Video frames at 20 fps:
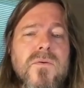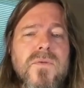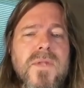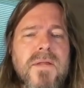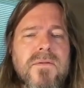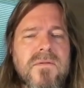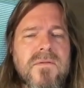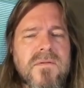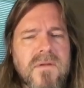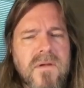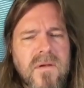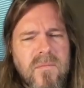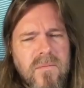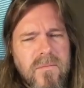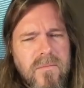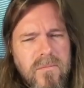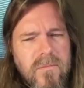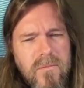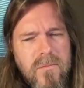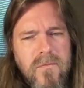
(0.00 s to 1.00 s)
So that's
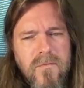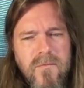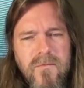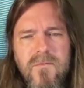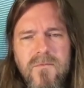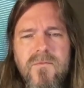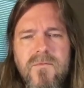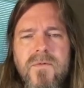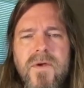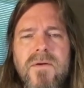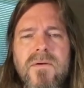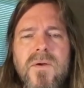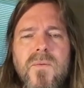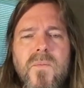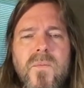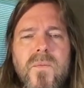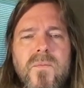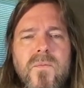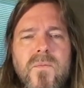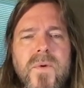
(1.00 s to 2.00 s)
some
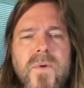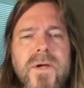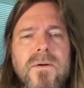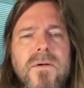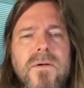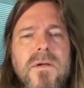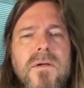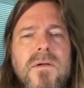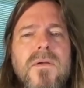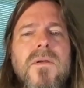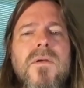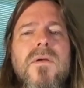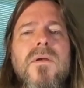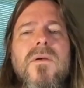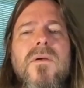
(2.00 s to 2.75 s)
very weird